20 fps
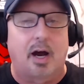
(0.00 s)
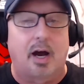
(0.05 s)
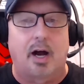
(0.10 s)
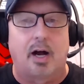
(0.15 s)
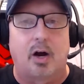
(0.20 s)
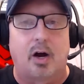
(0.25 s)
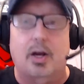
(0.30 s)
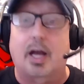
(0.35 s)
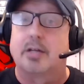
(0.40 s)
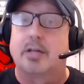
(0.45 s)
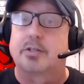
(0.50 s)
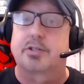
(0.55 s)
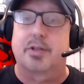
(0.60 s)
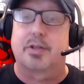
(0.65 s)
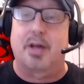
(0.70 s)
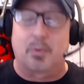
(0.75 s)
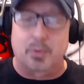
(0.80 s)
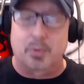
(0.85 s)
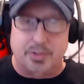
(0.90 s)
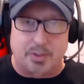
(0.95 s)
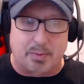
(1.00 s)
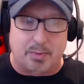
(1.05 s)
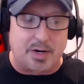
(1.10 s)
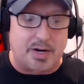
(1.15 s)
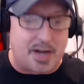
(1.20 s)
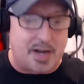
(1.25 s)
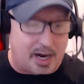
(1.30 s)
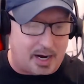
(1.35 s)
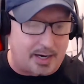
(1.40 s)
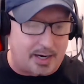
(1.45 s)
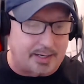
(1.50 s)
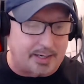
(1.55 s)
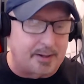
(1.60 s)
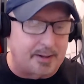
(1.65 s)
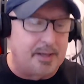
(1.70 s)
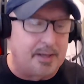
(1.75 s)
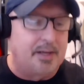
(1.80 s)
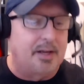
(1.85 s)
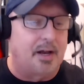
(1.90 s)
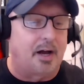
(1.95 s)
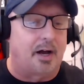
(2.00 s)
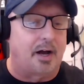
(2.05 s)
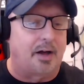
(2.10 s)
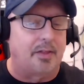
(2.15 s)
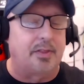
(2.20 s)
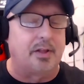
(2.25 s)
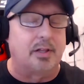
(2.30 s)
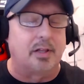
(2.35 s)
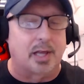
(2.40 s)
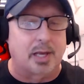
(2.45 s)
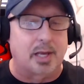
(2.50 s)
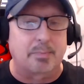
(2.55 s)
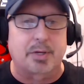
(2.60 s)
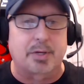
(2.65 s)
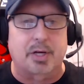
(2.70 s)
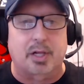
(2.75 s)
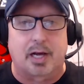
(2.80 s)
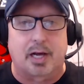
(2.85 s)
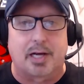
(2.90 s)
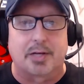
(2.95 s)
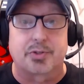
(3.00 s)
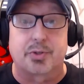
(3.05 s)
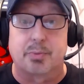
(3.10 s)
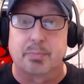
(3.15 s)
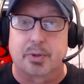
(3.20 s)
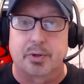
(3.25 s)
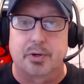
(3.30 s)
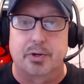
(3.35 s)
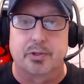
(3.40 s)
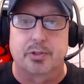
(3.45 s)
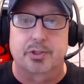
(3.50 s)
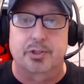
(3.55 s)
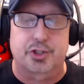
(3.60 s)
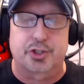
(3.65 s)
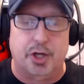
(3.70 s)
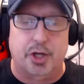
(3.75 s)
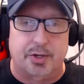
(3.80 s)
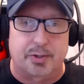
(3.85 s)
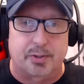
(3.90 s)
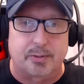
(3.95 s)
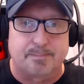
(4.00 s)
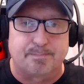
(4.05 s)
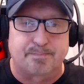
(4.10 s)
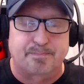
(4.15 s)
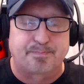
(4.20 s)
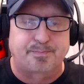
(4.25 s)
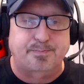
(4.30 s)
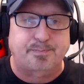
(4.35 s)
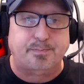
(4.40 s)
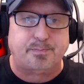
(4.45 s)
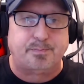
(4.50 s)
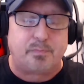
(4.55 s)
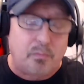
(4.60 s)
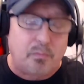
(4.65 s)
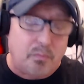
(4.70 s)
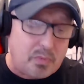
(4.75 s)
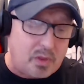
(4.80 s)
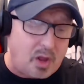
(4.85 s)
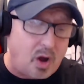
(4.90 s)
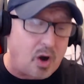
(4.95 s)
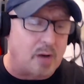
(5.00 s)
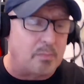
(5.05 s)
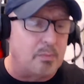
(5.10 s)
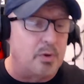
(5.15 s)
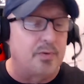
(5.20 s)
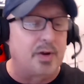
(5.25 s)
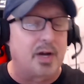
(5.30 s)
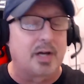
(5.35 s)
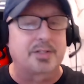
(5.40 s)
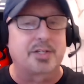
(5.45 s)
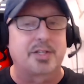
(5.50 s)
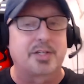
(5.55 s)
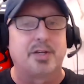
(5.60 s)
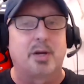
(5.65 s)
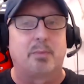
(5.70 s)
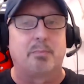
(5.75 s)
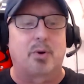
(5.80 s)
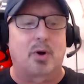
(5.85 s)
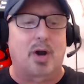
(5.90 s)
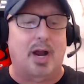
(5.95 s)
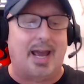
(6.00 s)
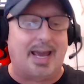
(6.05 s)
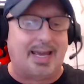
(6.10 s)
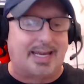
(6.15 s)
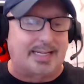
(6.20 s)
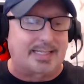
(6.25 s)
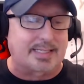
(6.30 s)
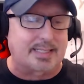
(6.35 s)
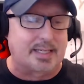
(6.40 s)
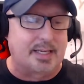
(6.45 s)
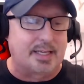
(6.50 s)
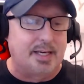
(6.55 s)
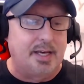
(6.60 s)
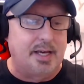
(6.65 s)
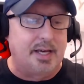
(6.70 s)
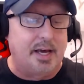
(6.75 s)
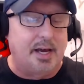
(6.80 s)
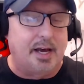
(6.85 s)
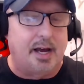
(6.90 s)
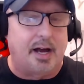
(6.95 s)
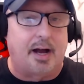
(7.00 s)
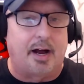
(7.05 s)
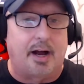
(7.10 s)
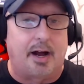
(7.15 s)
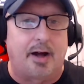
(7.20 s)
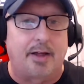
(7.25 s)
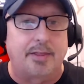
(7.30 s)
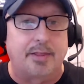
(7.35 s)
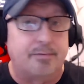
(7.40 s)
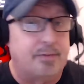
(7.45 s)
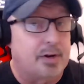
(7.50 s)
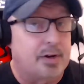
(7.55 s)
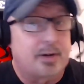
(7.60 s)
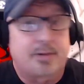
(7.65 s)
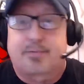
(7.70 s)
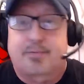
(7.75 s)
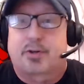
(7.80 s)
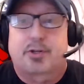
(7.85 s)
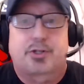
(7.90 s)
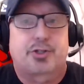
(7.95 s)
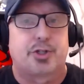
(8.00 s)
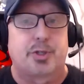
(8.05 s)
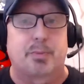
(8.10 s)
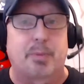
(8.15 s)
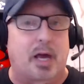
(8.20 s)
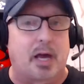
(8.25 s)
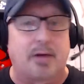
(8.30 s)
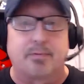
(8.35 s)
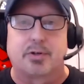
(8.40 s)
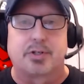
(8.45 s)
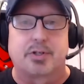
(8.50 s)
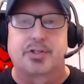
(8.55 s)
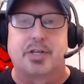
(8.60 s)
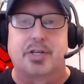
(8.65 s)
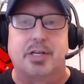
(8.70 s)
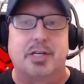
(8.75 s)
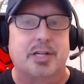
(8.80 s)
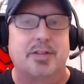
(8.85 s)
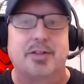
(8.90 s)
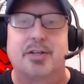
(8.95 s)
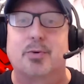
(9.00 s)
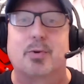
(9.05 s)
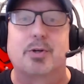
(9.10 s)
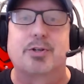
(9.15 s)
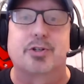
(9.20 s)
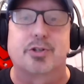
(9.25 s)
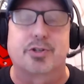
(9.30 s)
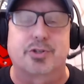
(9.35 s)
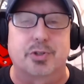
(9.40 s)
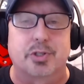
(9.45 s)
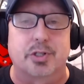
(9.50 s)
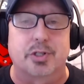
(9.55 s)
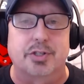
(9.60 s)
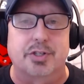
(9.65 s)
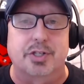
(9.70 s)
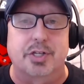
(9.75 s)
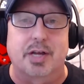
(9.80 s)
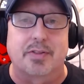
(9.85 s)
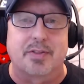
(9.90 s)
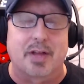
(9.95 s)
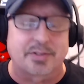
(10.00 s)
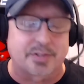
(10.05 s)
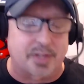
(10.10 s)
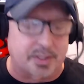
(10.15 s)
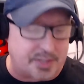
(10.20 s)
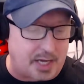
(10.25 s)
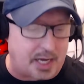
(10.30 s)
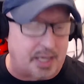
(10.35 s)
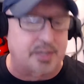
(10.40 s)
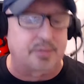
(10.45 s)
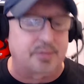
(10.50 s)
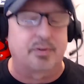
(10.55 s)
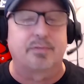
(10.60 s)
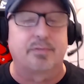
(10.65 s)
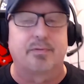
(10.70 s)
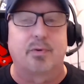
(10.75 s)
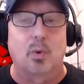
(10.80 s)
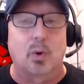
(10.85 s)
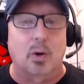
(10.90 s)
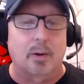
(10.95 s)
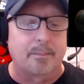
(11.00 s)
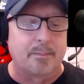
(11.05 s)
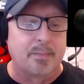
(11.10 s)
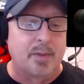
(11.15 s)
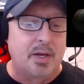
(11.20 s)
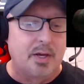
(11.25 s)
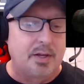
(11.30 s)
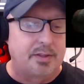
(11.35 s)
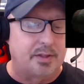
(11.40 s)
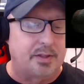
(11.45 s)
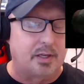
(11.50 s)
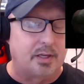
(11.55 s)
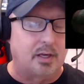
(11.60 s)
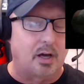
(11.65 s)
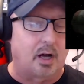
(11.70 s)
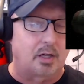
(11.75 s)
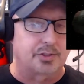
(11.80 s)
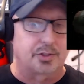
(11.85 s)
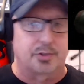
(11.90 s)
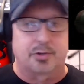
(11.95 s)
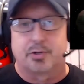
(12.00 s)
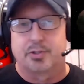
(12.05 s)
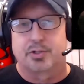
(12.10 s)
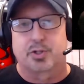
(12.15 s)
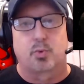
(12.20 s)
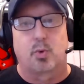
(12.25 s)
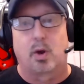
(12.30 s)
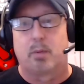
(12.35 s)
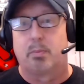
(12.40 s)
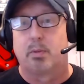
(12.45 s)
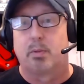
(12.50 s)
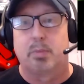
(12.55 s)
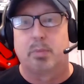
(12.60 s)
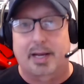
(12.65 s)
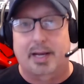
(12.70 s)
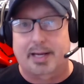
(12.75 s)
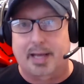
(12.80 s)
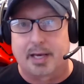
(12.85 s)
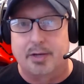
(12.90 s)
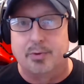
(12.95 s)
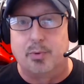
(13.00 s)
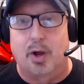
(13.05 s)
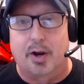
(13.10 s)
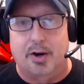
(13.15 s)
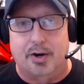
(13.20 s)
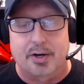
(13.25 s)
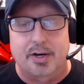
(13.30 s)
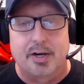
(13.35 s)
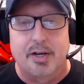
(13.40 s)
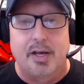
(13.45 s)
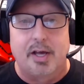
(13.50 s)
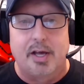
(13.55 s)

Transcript: Okay, so that was number 9, the Lambda class Imperial shuttle. All right, moving on to number 8. The very first ship ever seen in the original trilogy, and that's the Tantive 4, also known as the Rebel Blockade Runner,